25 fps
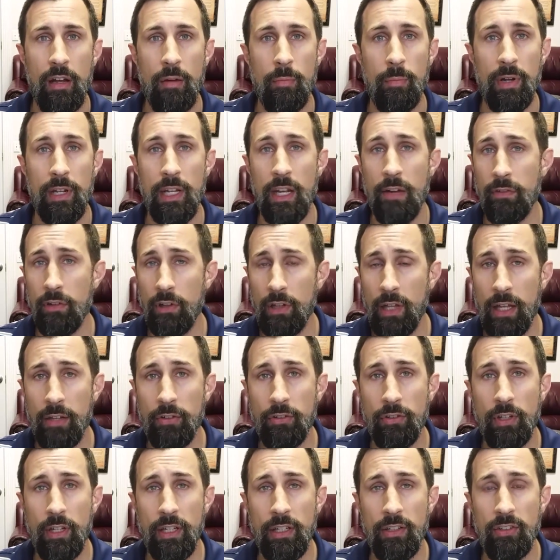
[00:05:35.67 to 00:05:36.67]
but
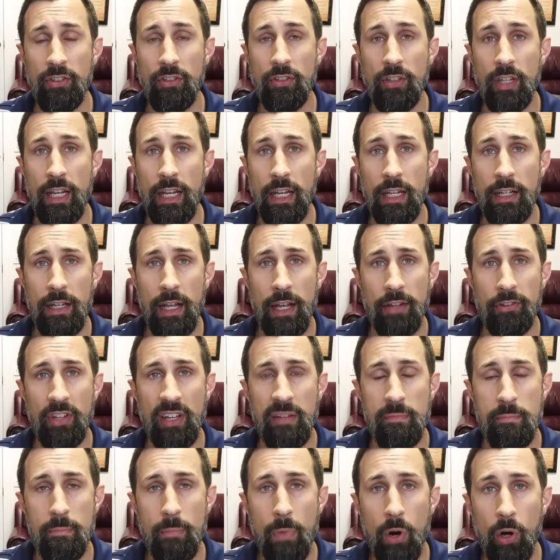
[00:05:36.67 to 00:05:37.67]
nevertheless, they stand as
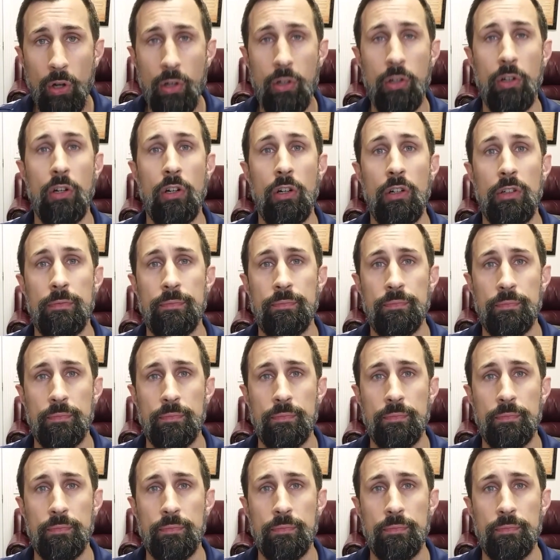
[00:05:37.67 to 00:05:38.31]
a marker